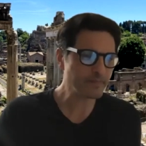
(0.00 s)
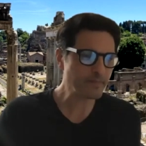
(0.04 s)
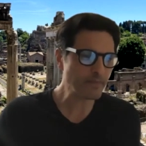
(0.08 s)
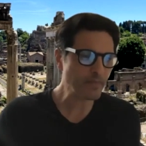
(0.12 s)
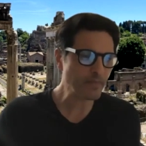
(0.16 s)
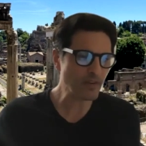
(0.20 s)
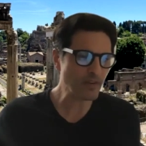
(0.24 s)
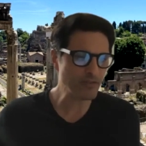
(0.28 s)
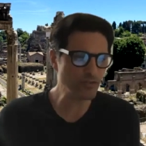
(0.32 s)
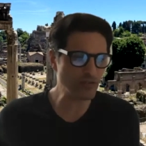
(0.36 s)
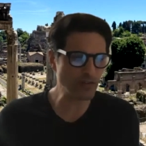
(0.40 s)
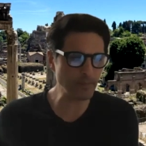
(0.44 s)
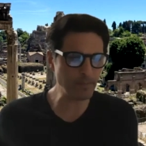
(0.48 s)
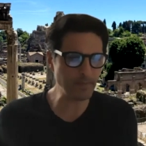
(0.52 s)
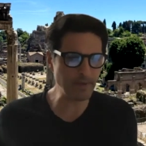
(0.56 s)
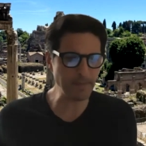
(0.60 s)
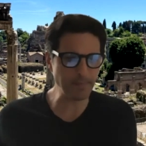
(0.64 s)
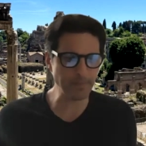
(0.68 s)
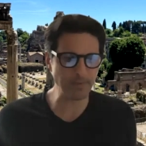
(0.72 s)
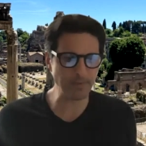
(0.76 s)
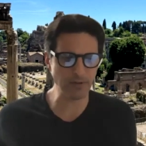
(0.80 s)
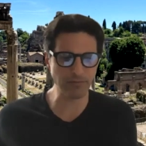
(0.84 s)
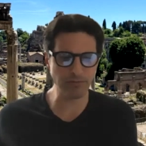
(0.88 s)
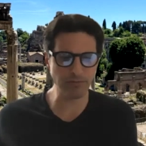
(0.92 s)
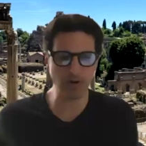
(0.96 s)
So the
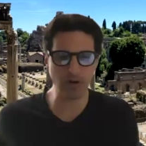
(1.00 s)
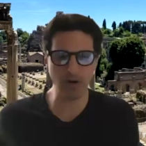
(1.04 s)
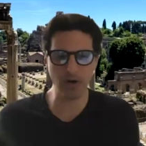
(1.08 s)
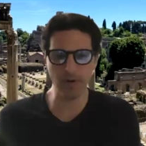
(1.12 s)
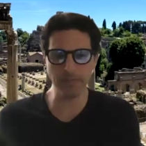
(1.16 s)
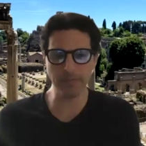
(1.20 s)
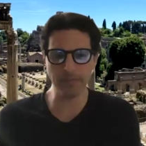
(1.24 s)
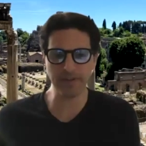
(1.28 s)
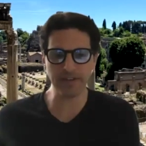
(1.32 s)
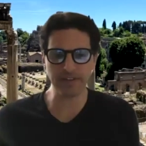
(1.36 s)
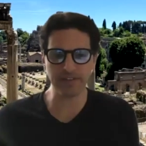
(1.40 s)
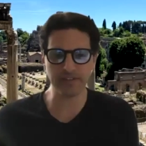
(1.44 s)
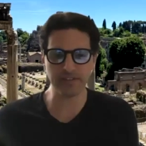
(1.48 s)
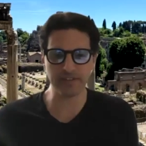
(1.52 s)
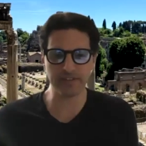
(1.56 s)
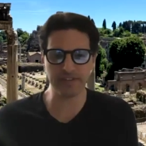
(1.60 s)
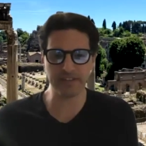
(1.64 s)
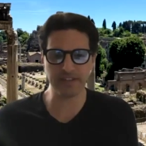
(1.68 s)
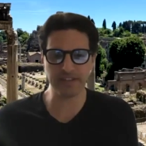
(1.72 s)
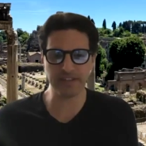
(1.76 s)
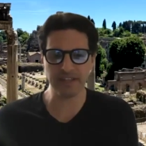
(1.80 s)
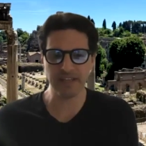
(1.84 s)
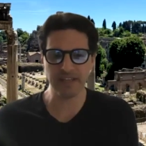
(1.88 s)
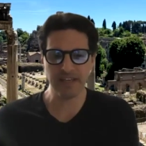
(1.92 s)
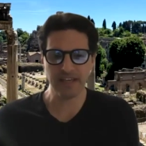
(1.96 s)
people of Rome,
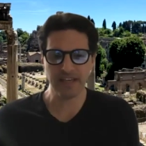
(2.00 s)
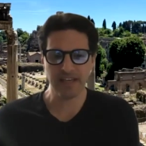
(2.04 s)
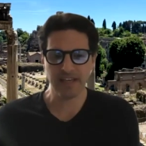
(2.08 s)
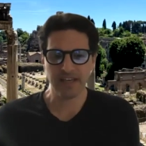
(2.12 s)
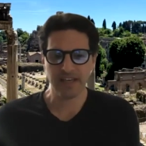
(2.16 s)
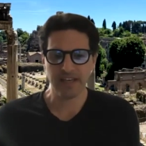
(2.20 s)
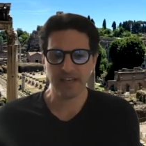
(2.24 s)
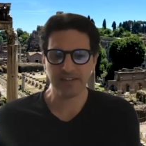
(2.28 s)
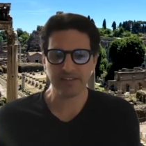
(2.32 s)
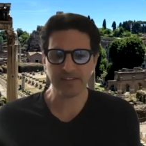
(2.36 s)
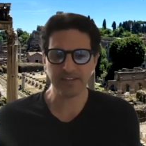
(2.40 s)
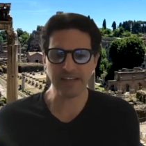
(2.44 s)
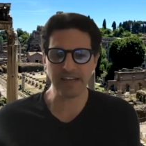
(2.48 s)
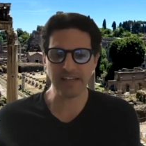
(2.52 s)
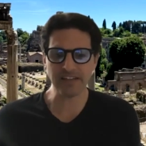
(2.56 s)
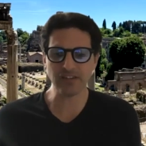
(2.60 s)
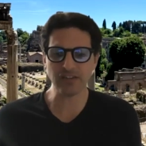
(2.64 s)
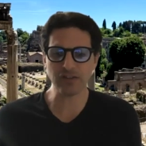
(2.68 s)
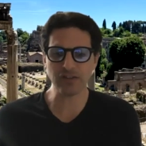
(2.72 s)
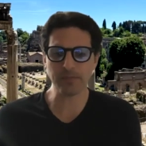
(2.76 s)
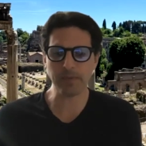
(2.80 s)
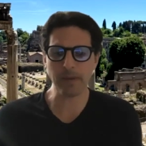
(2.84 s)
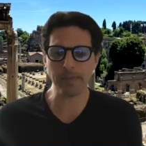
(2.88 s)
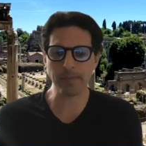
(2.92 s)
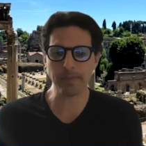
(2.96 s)
the
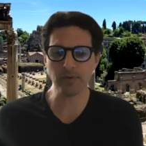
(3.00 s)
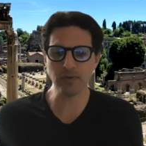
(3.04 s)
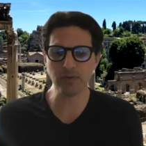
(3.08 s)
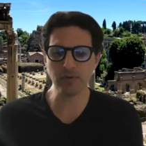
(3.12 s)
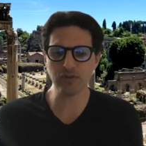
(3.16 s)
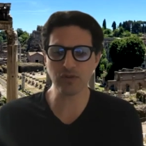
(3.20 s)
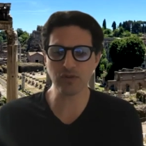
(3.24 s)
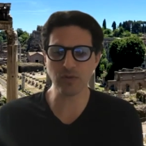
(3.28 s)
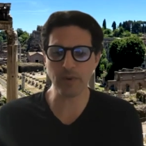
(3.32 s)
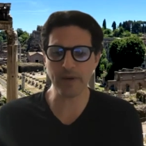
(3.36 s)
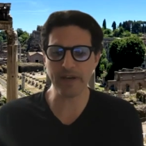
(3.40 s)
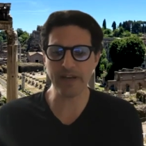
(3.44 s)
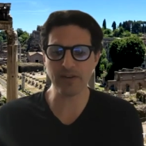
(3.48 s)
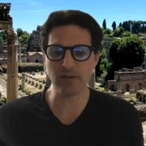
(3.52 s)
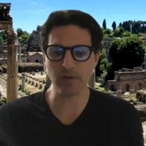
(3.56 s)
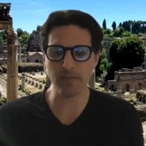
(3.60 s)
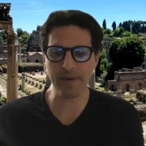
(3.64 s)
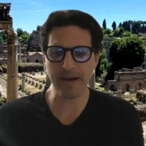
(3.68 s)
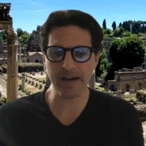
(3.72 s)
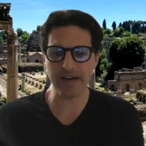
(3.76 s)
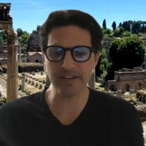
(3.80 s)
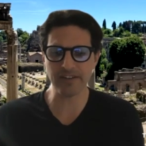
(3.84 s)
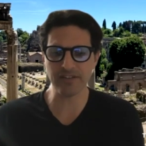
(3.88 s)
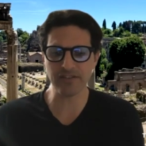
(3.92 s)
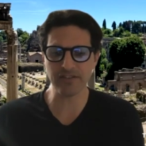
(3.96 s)
Senatus Populusque
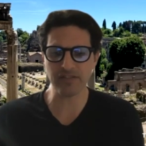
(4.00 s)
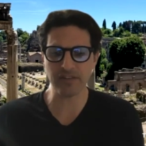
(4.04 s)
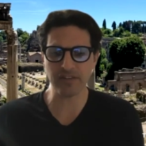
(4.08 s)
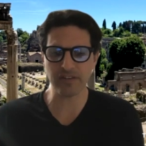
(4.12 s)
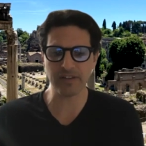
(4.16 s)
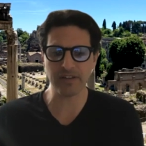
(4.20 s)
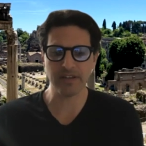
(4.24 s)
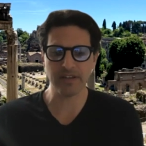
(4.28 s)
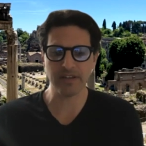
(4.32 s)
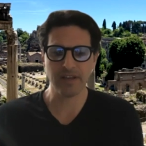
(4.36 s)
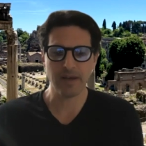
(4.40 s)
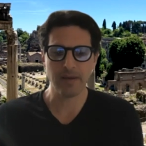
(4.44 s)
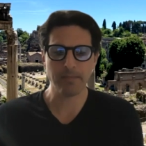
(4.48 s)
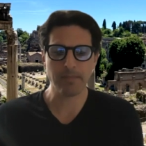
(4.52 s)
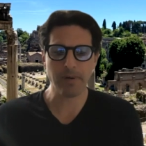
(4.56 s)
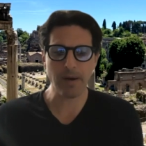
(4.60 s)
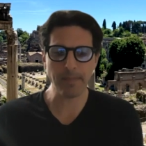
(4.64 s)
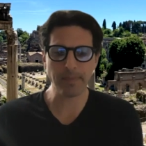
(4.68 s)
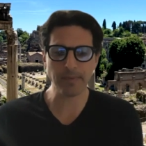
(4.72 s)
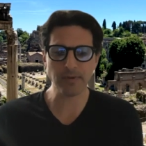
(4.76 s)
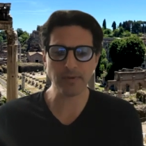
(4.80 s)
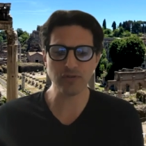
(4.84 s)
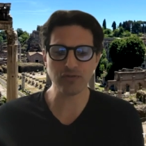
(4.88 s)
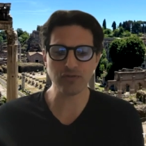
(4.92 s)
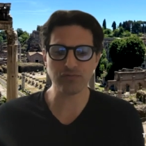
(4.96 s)
Romanus, the
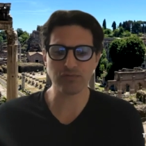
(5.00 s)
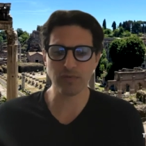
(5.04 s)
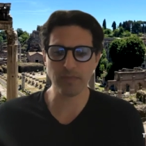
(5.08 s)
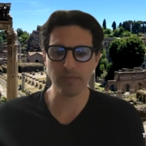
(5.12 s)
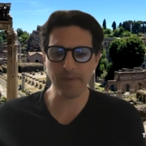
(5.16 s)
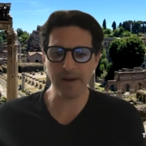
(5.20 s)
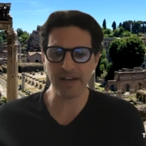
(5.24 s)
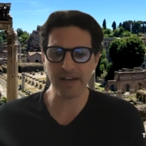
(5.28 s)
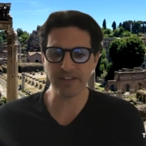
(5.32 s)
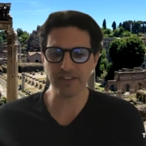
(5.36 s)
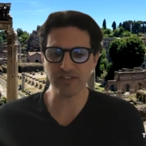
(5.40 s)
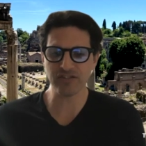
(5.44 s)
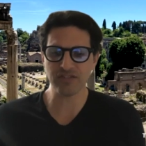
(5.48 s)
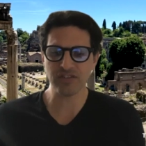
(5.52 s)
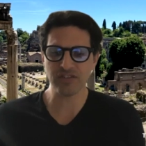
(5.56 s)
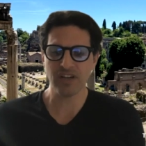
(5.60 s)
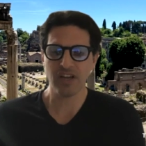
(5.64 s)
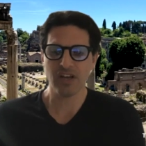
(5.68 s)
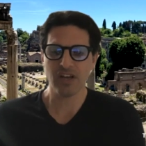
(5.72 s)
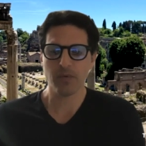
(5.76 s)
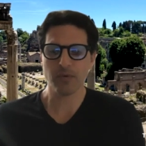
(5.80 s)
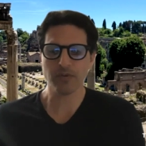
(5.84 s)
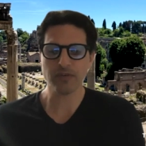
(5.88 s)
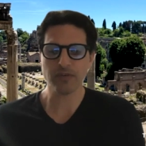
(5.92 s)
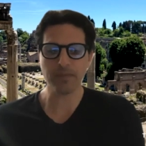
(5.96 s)
Populus Romanus,
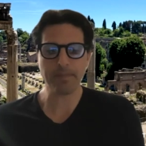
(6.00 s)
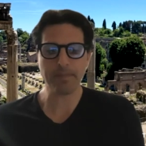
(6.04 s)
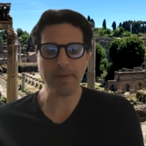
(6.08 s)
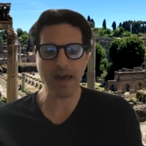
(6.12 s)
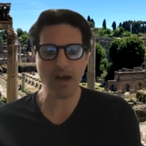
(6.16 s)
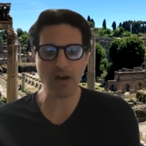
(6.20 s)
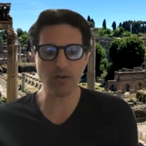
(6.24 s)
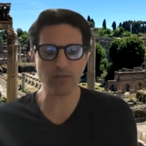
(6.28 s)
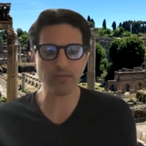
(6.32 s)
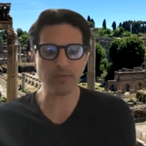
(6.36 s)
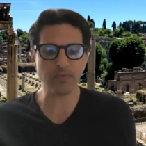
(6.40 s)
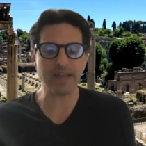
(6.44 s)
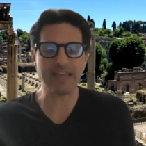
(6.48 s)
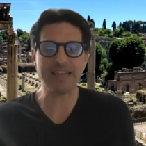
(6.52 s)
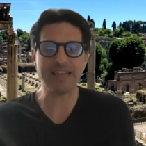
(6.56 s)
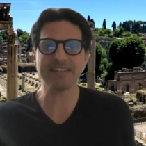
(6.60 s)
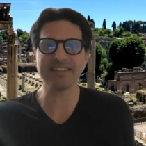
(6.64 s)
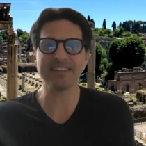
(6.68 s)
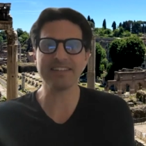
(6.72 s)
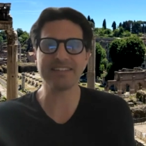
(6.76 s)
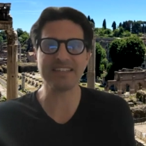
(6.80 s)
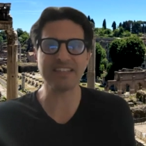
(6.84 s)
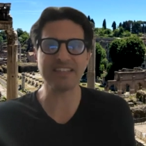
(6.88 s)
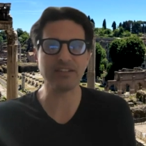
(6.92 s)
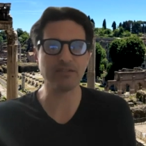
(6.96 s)
was a powerful
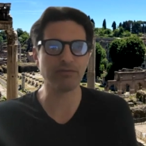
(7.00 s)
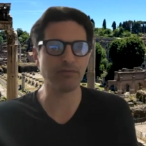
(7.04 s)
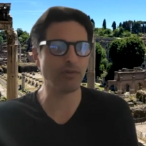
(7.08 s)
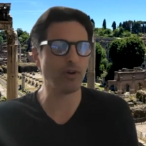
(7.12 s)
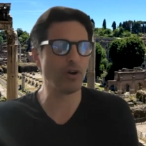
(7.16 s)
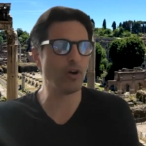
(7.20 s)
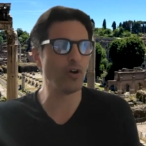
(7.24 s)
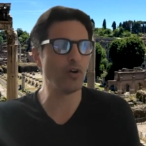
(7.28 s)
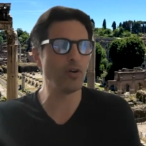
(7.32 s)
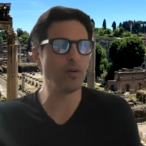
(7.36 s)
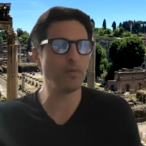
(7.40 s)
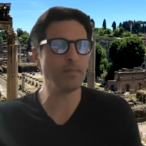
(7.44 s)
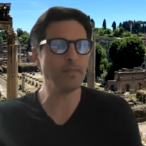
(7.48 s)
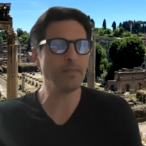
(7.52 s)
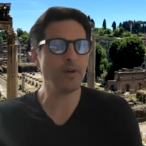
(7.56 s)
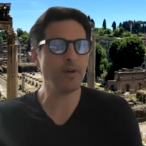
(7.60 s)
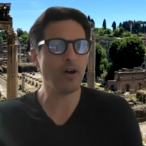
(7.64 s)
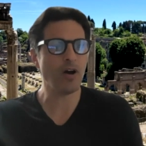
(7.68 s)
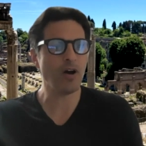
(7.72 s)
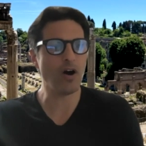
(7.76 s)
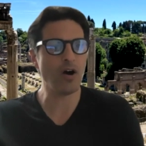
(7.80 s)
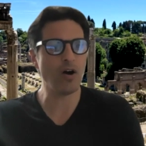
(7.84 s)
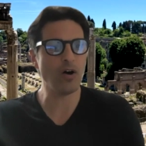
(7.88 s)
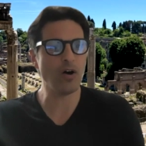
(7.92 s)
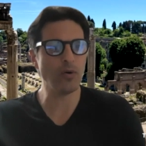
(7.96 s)
entity in Rome
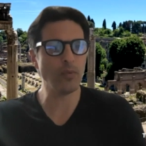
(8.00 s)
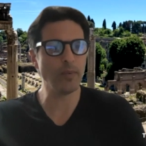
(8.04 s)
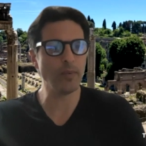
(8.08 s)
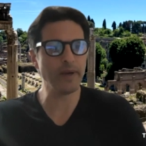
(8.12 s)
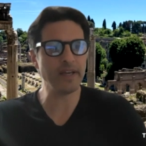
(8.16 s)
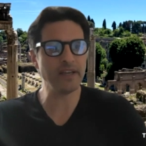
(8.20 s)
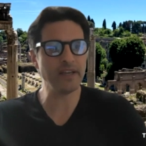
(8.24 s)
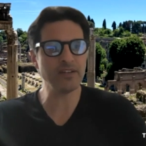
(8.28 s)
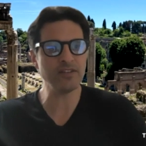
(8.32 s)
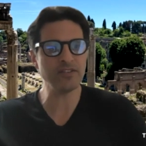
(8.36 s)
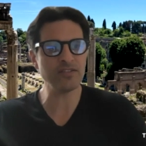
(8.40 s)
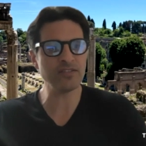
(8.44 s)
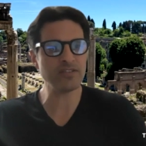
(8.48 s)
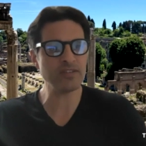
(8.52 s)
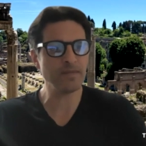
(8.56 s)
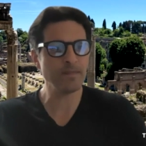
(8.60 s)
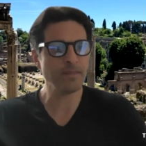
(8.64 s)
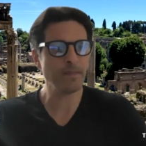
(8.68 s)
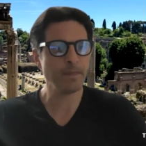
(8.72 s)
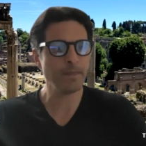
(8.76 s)
always,